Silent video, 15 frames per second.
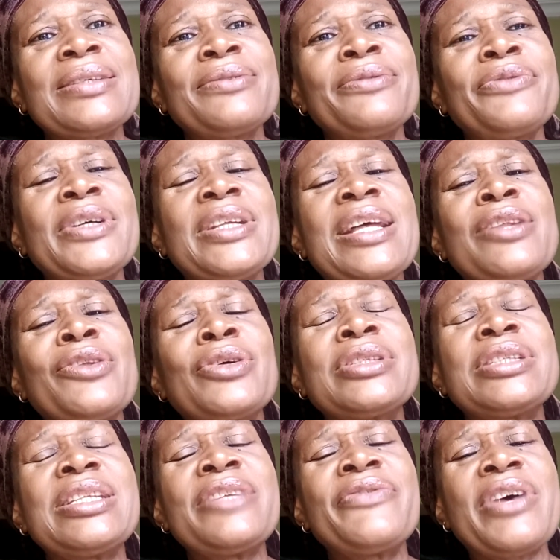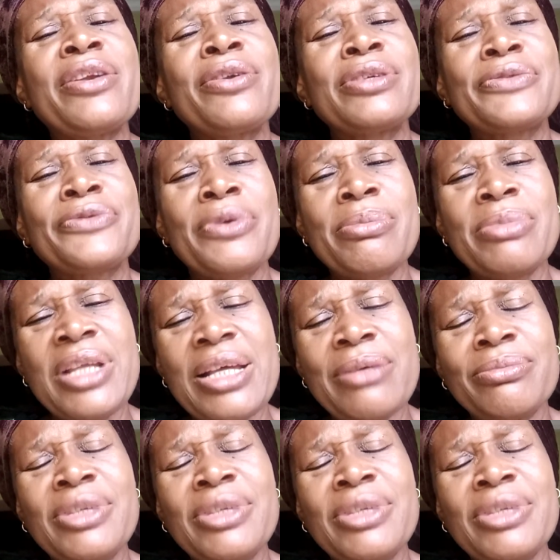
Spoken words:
Father Lord, deliver us from them.